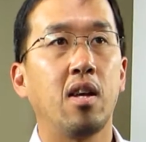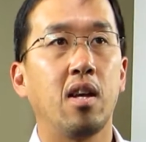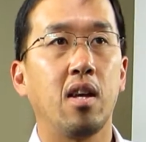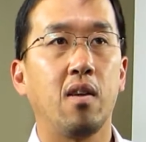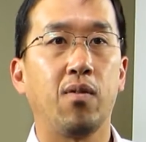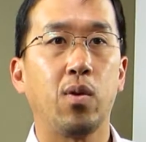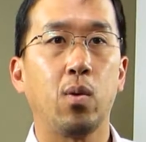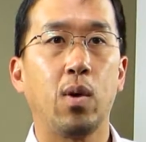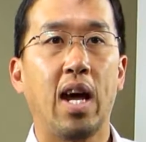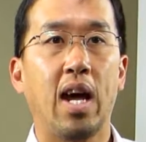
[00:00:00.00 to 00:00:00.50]

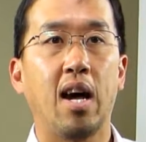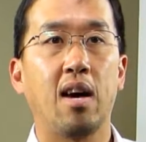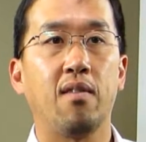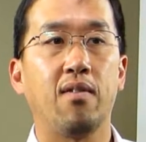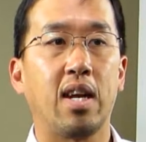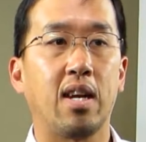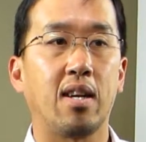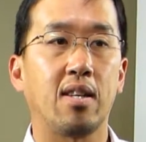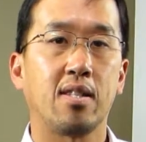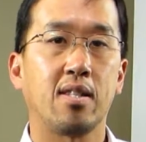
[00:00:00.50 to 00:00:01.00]
If you
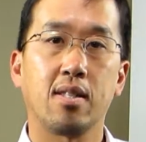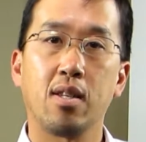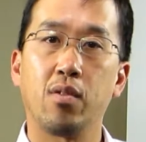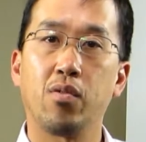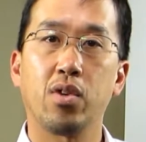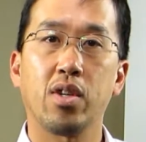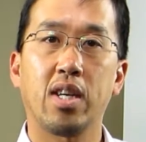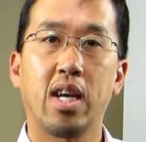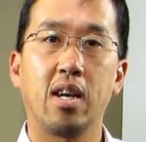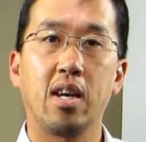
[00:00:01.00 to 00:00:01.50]
have a
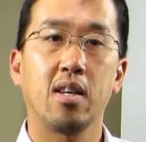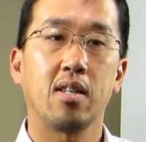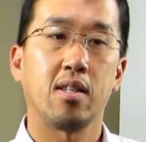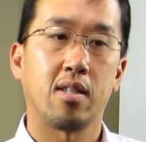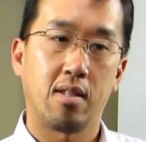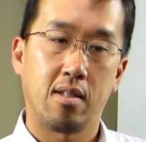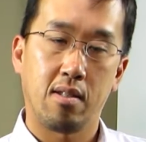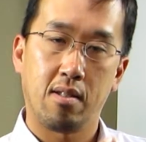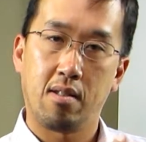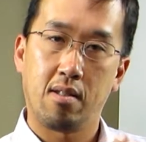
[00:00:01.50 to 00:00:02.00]
civil
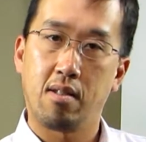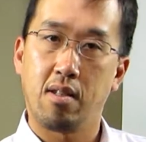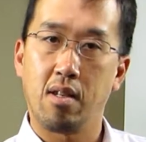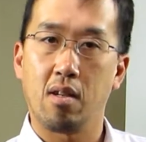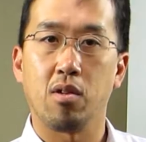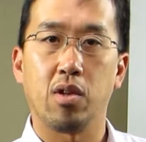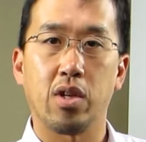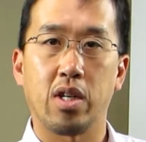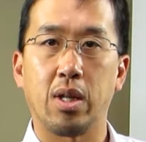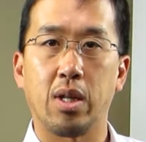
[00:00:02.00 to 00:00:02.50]
case,
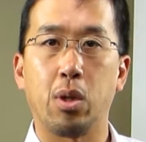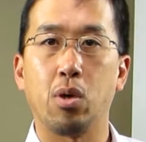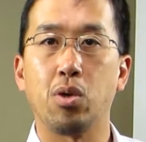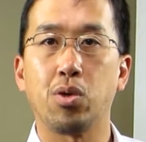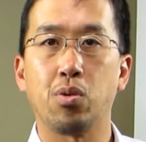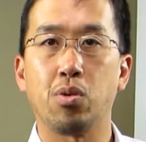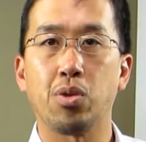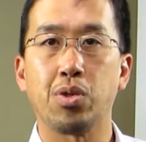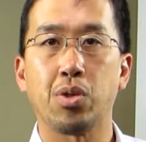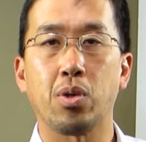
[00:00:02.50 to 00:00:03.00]
look at
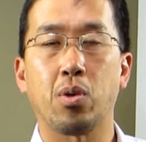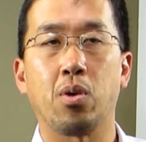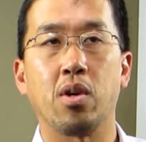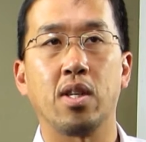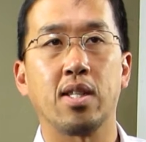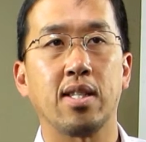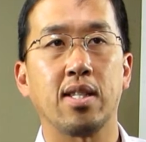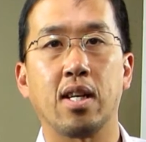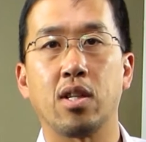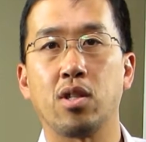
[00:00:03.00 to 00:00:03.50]
those rules of
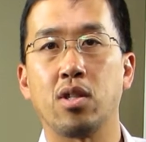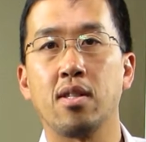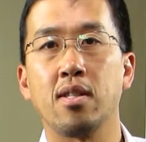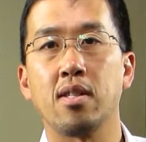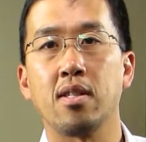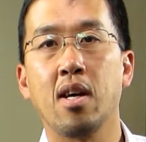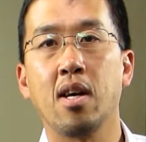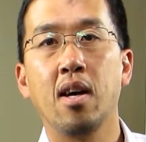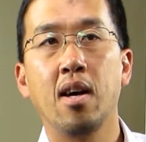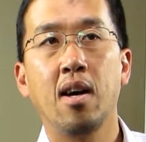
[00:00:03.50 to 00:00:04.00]
court
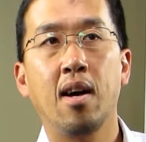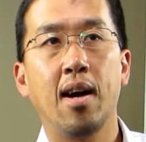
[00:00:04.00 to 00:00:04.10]
sections.